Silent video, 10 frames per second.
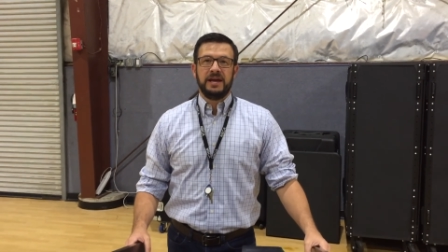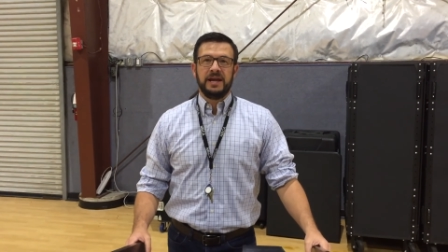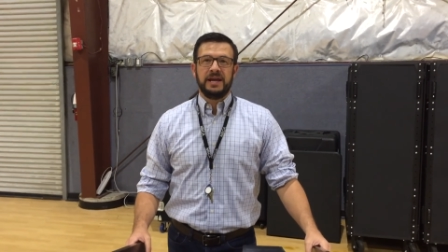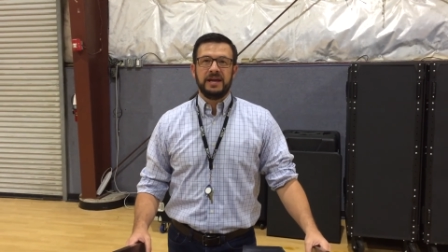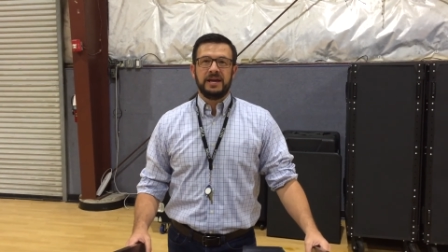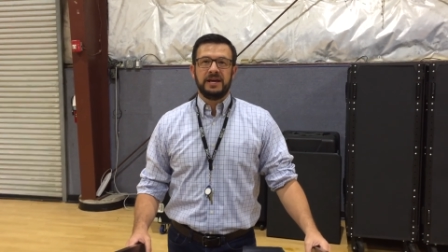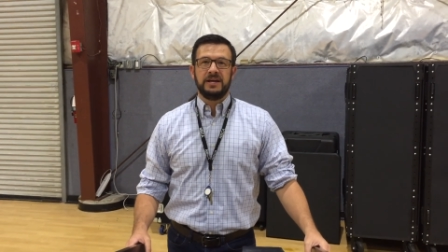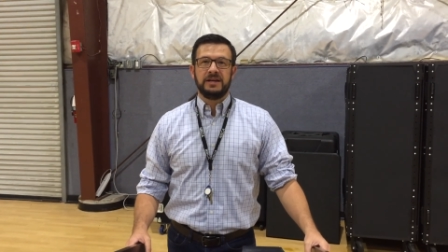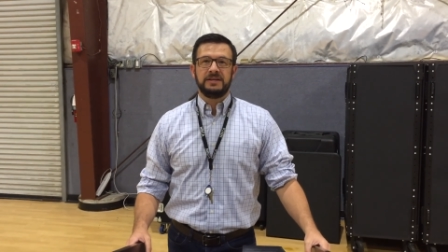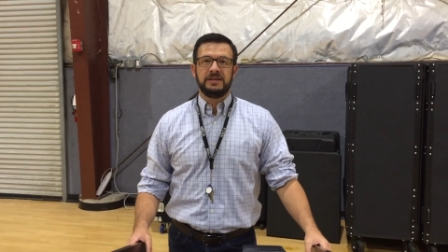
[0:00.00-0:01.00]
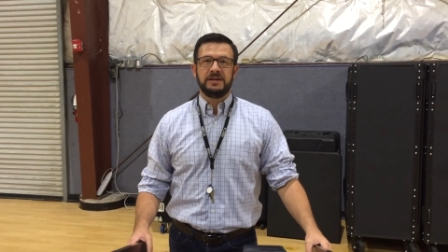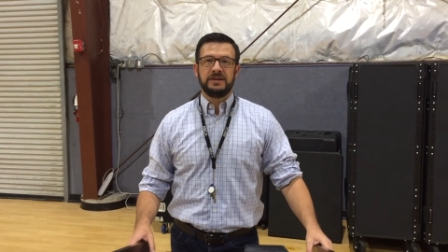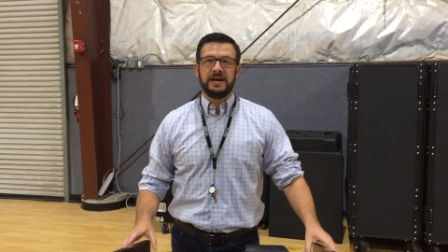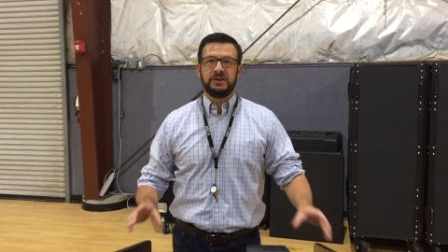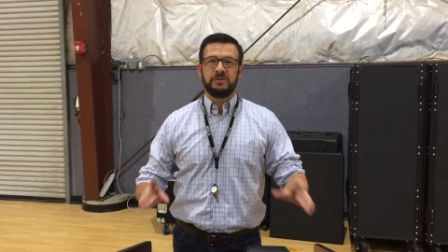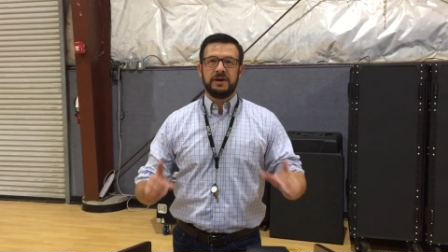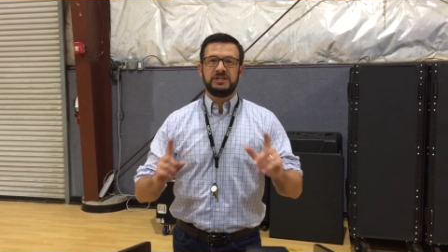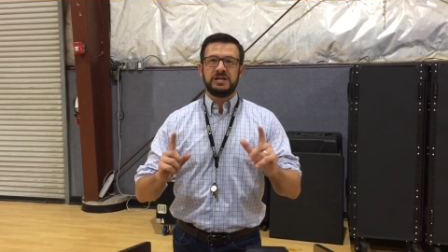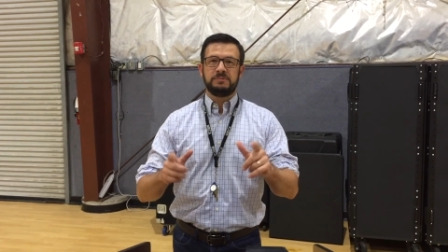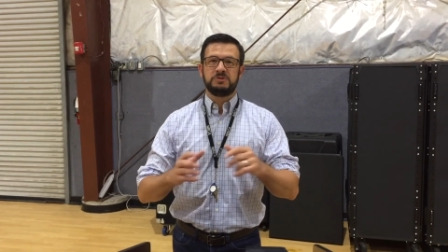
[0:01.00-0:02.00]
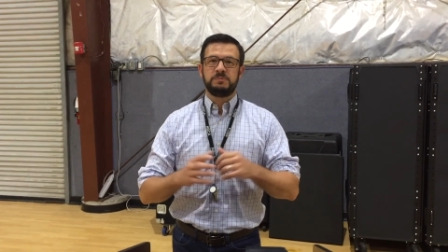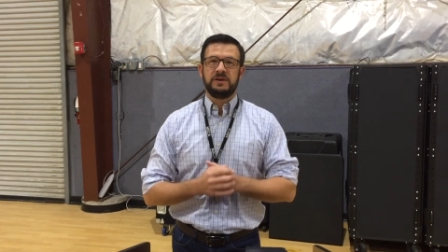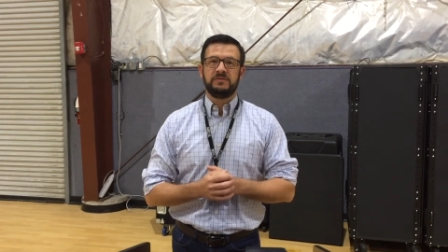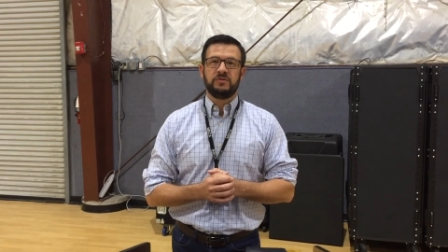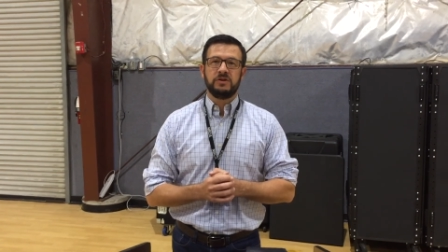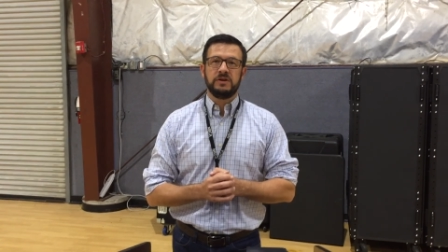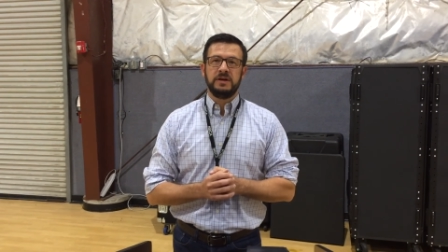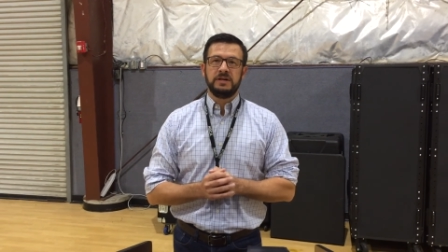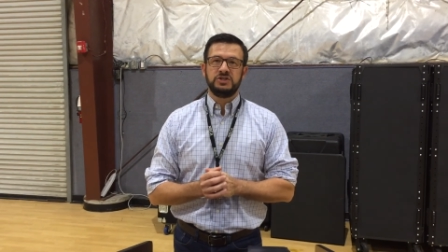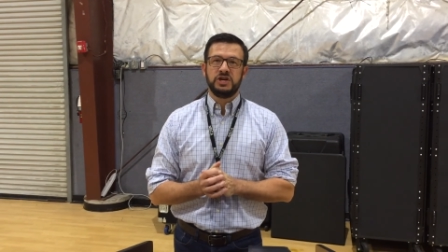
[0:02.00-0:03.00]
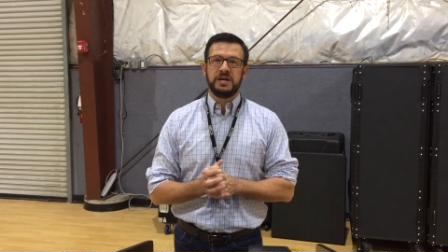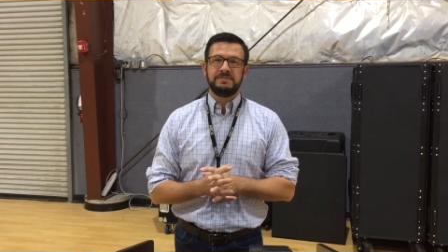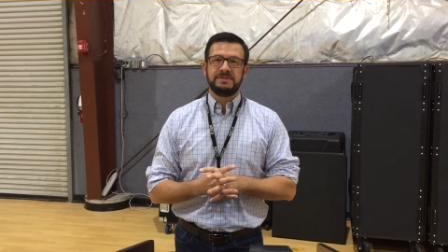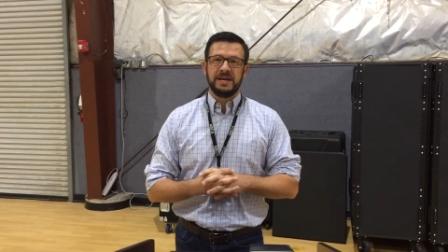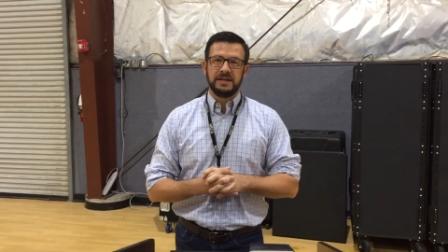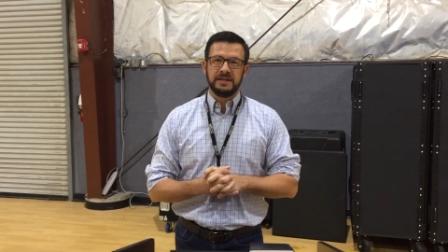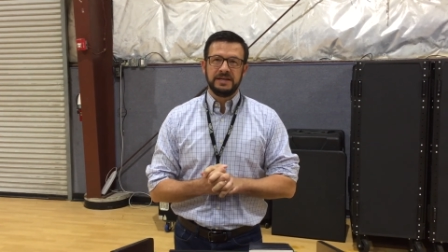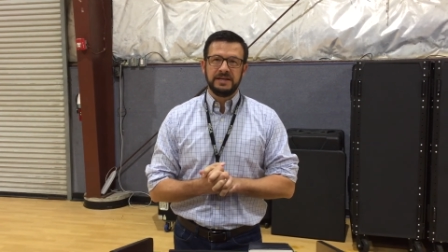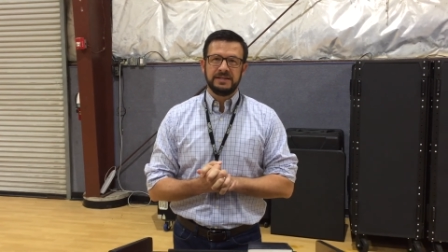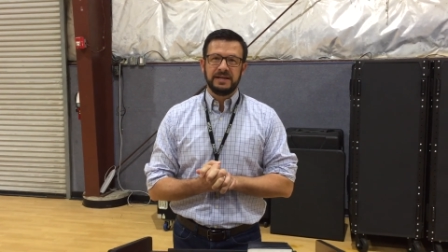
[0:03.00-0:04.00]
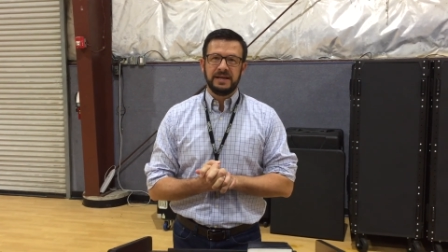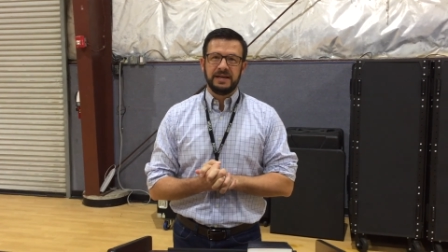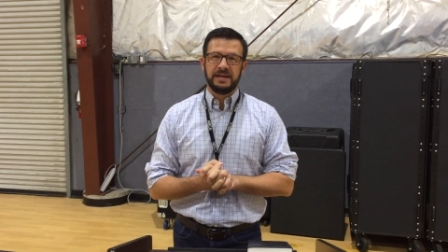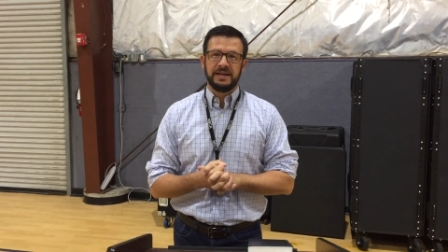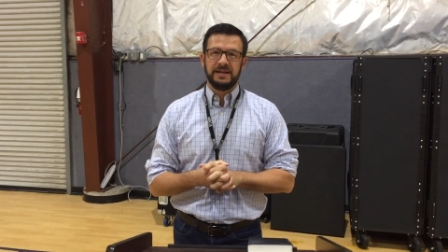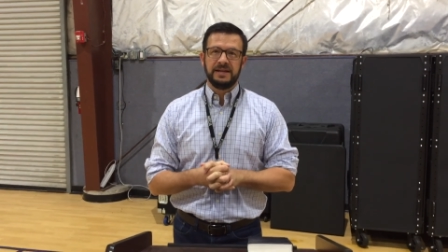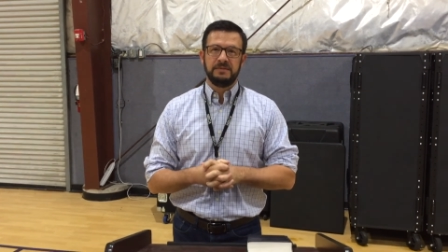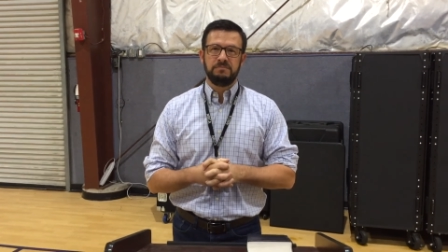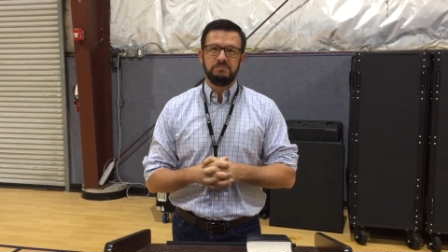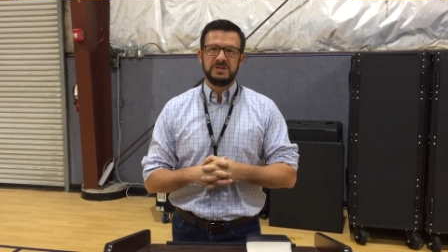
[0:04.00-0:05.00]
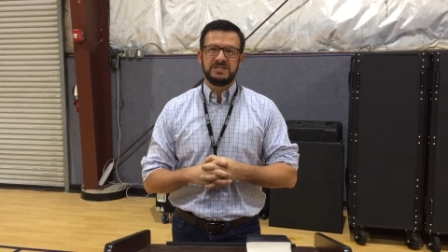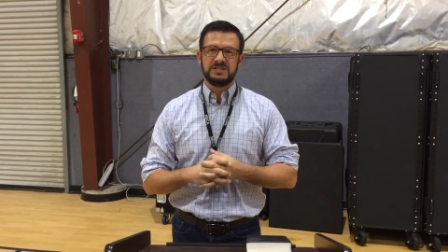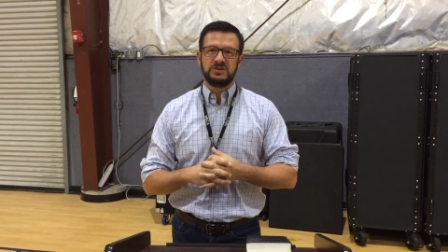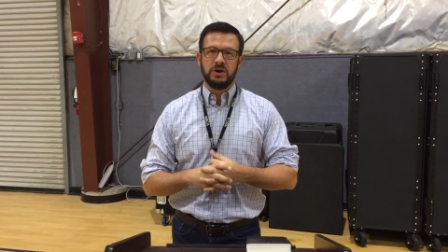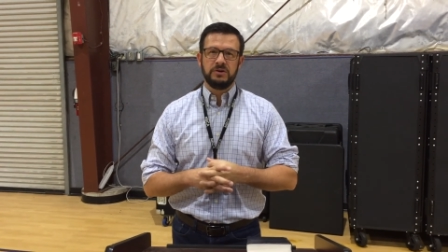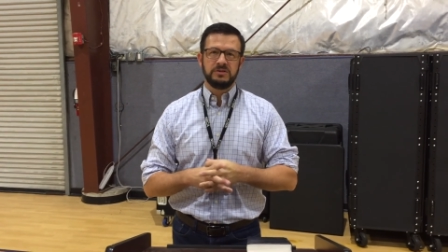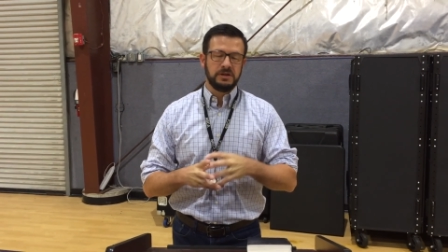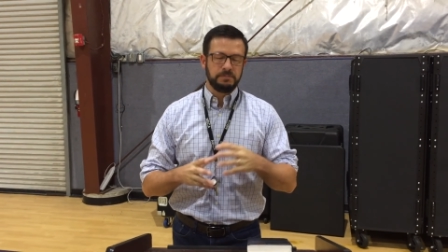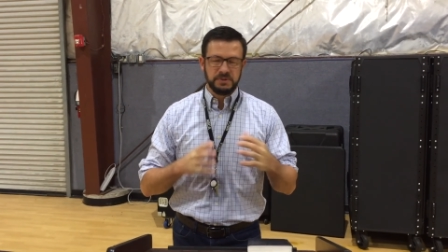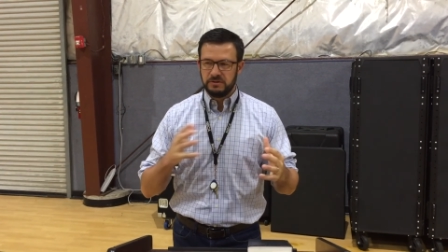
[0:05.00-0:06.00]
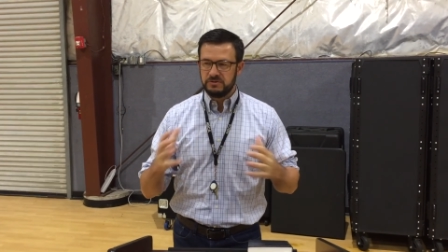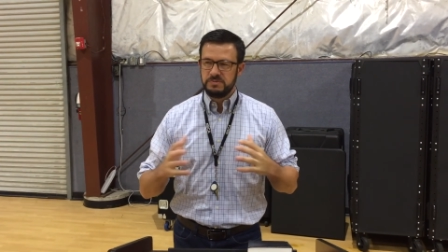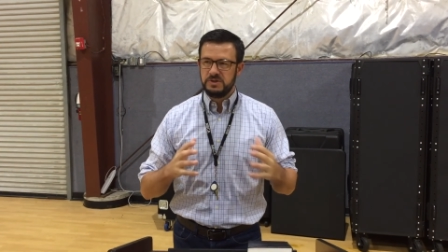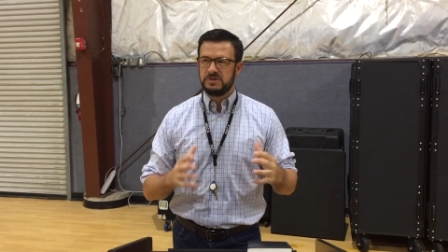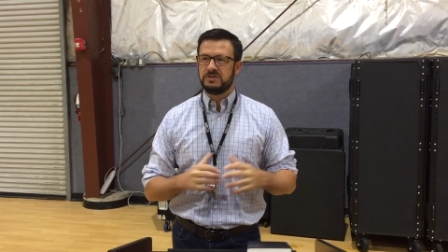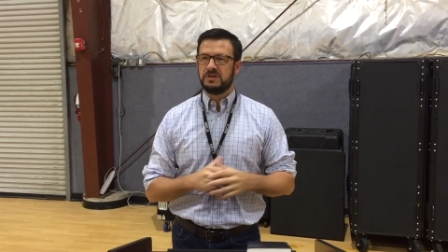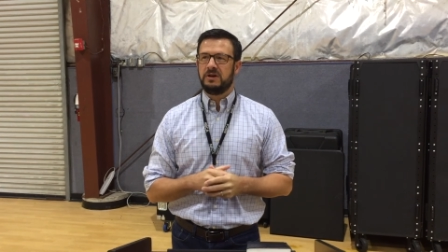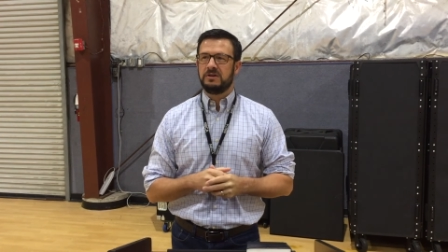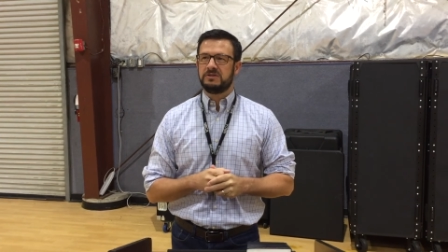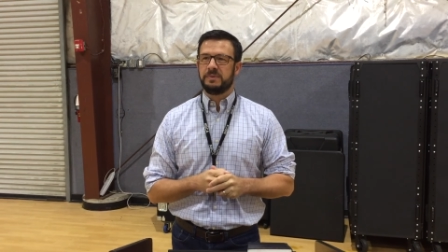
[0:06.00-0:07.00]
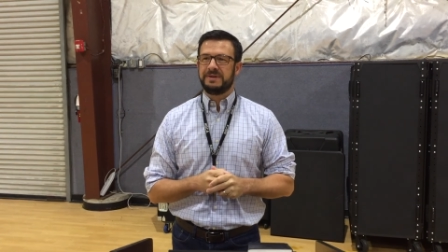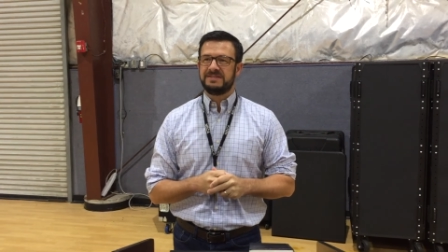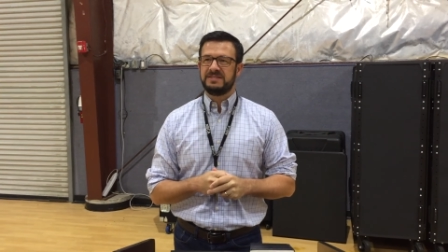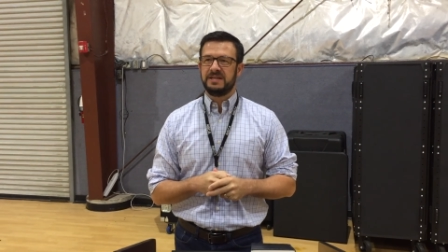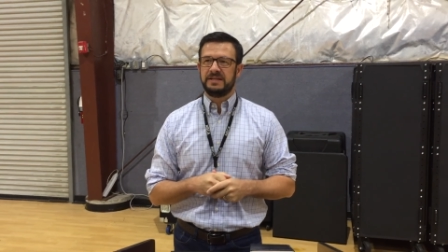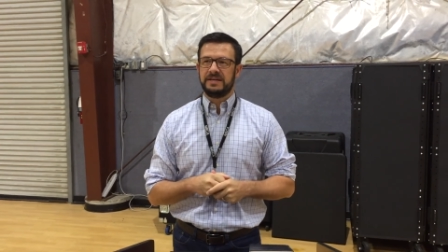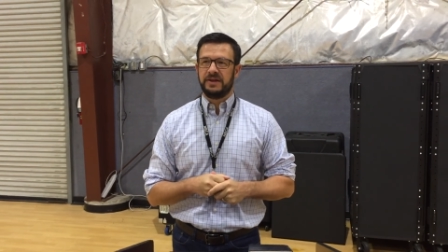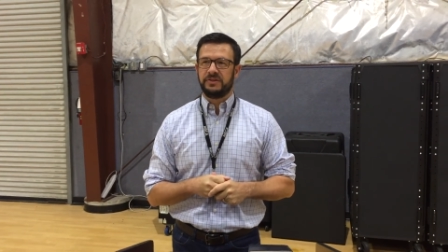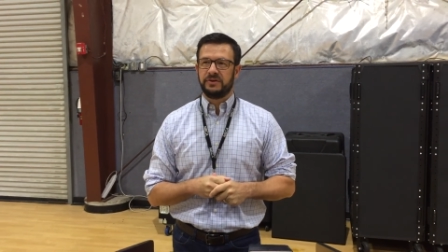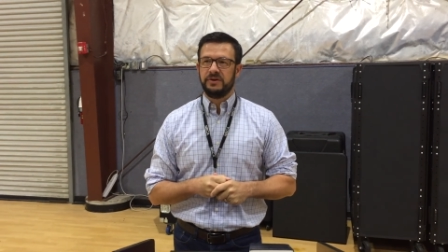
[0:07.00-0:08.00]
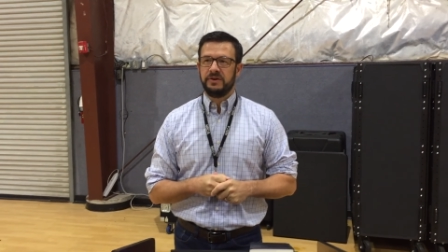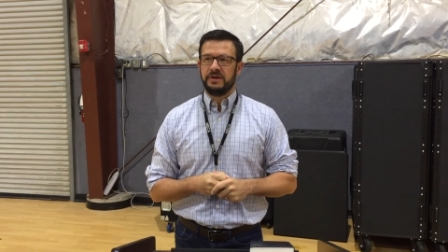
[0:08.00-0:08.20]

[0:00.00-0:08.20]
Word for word: And uh, got a great chapel speaker for you, James Elliott, and uh, Mrs. Garner is going to put those music songs so we can sing together.